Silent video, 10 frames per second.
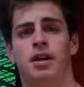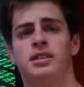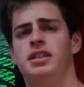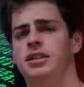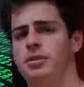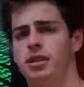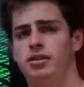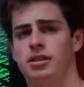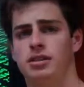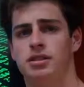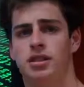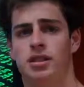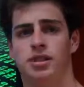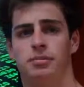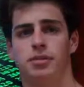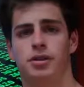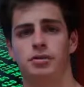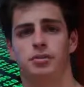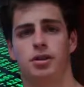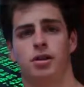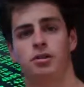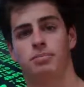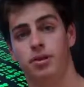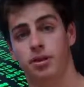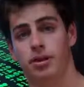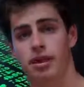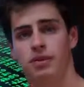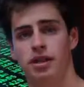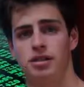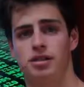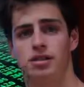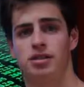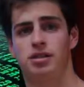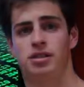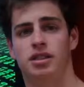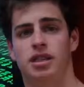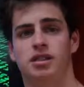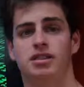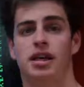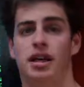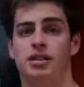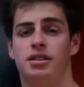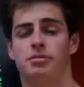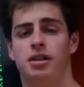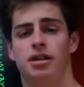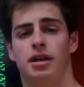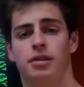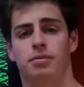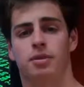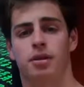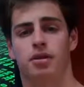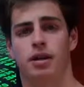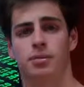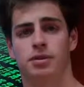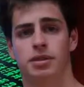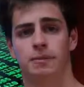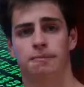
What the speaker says: A debugger is a computer program that is used to test and debug other programs.